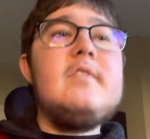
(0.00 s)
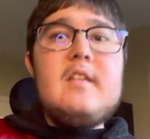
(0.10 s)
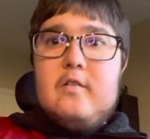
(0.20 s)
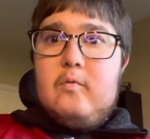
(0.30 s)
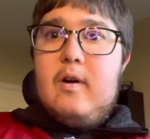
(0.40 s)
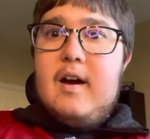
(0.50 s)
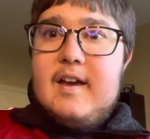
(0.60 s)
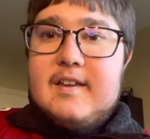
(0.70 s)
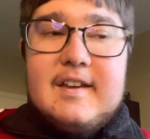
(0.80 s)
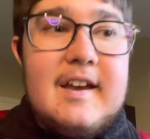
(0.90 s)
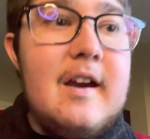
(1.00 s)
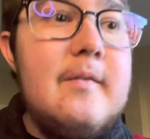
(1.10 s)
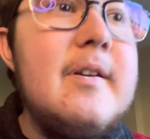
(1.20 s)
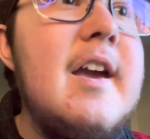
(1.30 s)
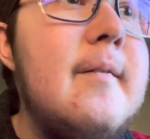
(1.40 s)
Why can't
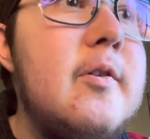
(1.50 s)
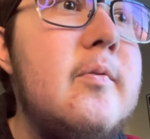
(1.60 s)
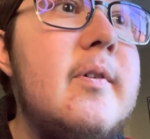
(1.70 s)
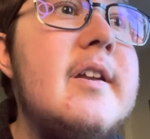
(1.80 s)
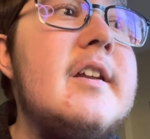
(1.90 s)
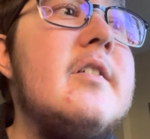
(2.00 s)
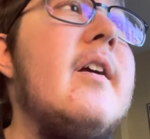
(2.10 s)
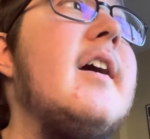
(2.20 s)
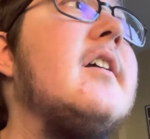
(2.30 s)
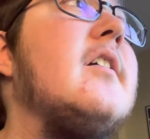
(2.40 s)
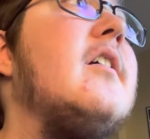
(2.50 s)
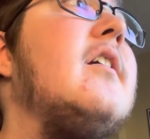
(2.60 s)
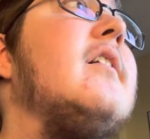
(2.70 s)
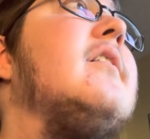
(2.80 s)
we have a winning record?